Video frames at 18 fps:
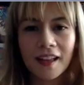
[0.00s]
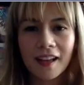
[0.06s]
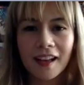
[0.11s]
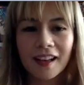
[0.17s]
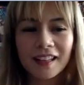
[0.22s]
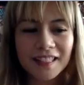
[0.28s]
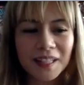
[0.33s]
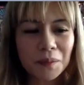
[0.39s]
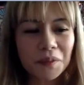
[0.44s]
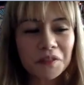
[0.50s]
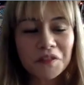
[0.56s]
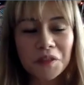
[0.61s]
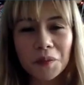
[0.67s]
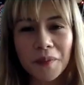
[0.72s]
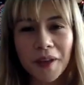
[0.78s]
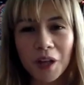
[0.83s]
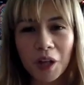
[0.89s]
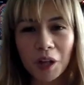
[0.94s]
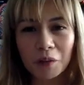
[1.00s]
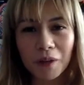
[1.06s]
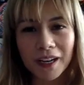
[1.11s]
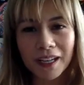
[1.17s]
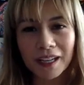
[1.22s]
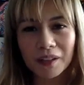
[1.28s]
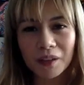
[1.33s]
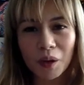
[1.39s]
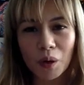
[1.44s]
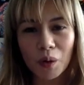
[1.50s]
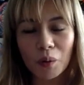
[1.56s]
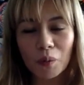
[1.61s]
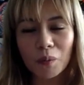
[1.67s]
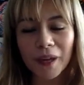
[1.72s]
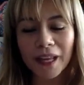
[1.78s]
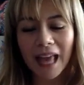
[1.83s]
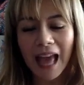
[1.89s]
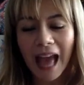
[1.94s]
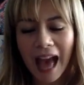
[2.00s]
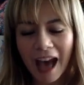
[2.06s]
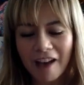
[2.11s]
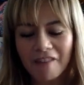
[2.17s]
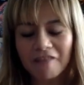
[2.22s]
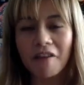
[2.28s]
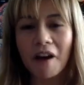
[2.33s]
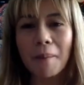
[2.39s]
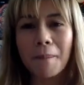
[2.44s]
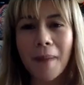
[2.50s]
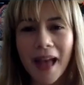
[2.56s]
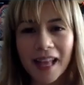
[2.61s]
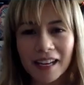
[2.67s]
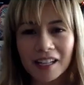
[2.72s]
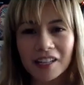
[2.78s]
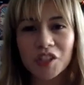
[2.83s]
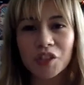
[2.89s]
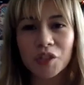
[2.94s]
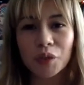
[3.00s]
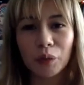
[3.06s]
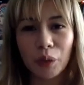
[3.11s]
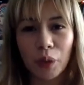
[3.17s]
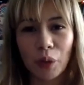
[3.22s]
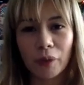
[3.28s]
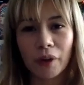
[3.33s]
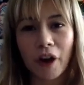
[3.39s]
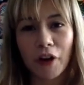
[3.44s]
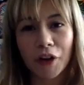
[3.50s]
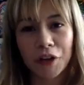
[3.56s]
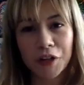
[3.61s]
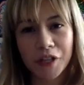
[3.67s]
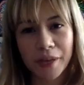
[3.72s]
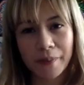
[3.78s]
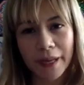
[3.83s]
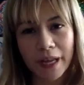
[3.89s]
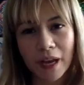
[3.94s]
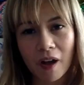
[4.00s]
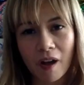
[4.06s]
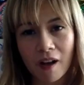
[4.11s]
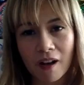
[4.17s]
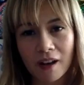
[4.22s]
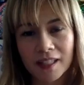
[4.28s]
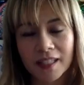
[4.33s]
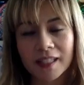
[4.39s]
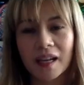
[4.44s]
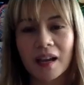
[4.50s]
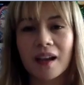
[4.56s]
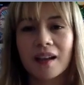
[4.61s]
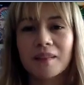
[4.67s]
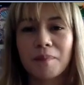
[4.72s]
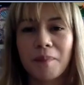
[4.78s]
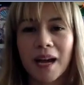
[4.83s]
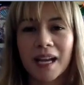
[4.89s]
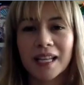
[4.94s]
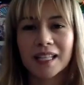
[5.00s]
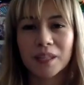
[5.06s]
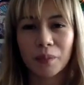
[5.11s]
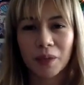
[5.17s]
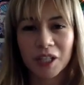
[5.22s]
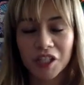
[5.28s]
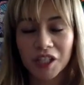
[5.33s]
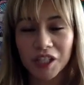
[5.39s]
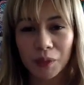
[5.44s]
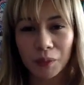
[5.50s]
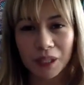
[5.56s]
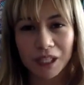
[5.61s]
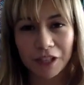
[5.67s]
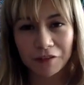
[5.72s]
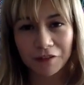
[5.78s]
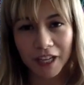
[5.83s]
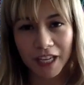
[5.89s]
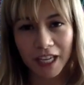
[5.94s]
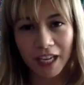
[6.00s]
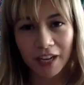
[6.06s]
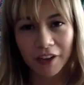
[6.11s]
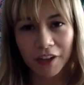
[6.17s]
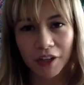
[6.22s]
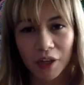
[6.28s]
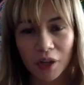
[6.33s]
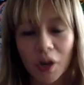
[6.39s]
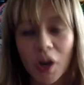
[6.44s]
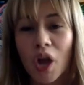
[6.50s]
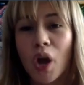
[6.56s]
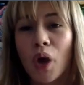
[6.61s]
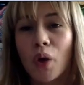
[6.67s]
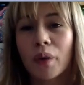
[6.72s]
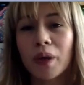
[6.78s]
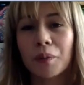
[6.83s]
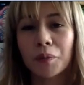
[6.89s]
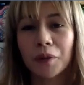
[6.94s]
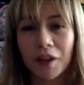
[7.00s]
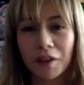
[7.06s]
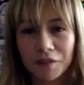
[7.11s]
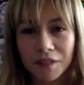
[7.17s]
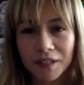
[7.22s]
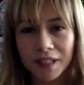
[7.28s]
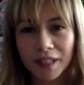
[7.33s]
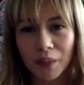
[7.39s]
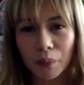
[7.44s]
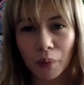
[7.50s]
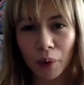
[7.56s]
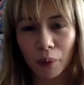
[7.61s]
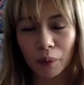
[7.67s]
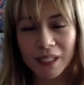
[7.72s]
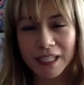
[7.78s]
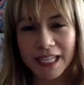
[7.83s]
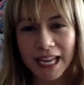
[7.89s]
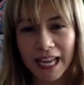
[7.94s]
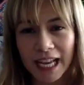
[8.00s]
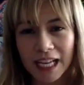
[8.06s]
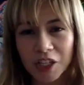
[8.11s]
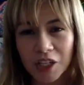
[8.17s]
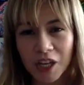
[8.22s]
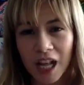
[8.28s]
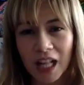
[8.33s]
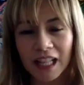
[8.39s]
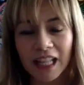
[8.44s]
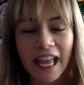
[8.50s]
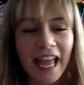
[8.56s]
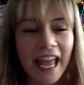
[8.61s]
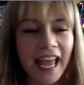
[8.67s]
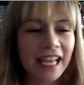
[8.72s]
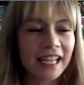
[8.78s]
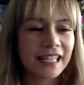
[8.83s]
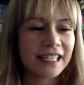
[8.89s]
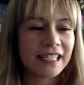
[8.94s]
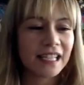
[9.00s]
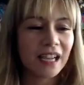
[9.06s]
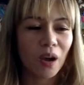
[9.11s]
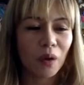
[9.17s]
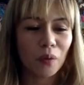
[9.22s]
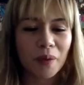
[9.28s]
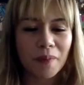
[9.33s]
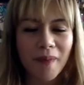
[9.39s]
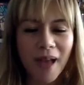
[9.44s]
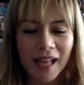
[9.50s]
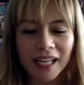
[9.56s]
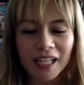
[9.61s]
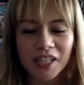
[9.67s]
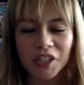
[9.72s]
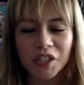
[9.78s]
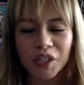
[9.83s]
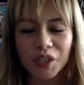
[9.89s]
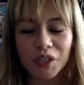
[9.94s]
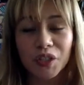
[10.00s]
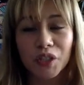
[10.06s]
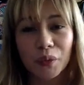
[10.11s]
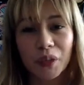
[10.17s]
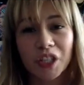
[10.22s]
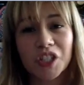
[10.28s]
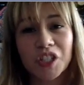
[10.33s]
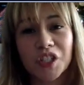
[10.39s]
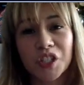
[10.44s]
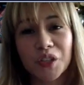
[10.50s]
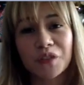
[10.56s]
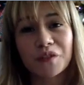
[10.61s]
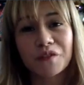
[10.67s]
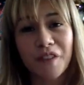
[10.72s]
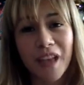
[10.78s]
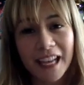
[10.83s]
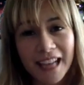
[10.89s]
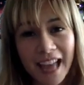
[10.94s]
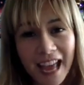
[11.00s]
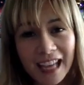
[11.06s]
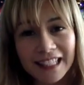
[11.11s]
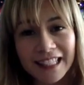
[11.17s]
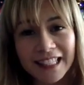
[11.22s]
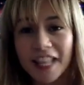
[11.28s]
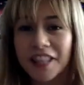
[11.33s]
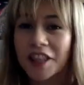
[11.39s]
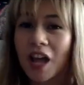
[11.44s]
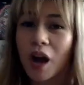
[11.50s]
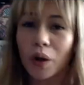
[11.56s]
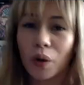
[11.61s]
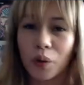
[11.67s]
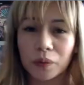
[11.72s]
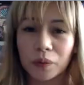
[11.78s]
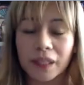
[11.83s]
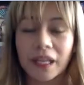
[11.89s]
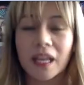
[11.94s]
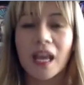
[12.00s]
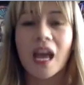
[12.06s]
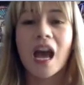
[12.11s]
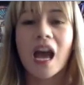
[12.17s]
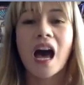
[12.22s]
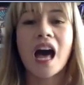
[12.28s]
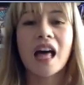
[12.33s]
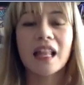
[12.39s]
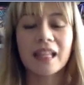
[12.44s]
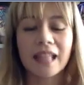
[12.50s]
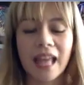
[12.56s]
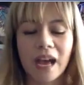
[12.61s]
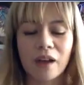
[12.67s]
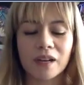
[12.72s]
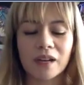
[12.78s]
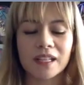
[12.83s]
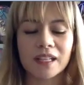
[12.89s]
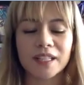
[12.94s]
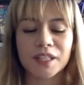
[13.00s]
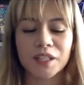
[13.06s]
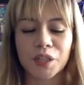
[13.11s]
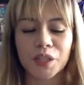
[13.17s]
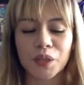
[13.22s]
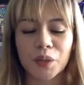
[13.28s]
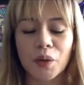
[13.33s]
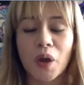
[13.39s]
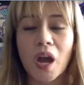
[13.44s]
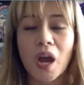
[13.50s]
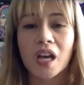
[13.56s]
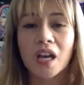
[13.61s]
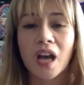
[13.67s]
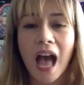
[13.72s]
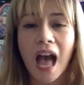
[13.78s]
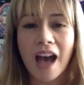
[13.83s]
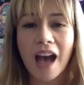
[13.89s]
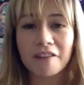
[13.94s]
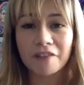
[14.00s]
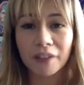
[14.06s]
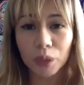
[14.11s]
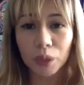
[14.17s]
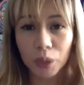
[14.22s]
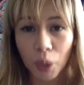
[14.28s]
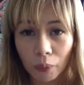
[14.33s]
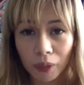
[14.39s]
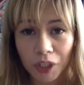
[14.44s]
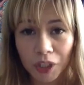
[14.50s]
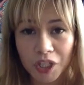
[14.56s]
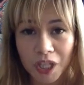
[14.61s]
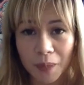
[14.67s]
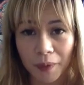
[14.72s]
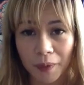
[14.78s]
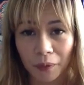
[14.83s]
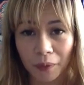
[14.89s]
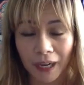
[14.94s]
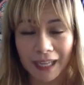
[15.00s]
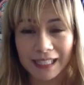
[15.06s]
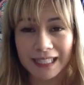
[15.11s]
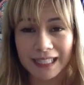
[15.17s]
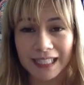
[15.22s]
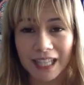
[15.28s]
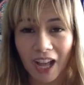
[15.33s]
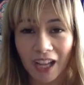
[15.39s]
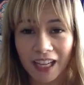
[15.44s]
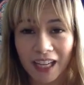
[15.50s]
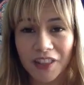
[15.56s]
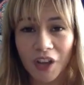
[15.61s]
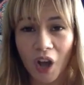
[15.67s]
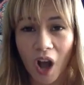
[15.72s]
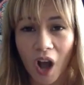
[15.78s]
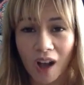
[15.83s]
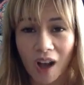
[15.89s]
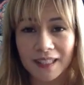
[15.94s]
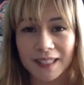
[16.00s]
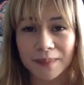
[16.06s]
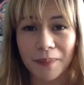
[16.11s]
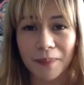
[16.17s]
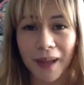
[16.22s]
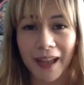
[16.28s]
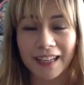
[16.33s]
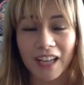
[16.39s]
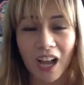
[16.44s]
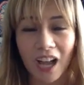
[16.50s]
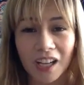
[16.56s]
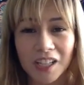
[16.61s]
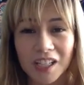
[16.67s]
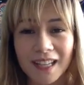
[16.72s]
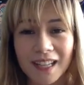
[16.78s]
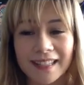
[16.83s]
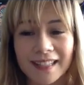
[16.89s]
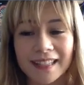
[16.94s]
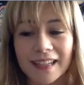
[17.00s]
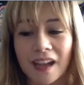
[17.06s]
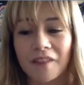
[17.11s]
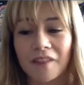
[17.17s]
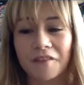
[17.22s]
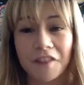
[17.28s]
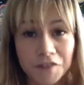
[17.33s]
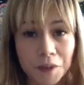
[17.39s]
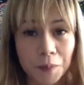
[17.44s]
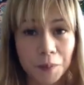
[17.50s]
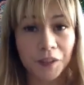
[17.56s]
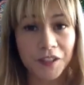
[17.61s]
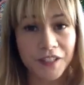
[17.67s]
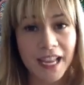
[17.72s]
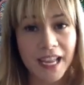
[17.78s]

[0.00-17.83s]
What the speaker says: As some of you may already know, we have managed to lower our shipping cost by switching to a different carrier. We previously were with DHL and we managed to switch to FedEx. That not only allowed us to have lower shipping rates, cutting the cost by not just 50%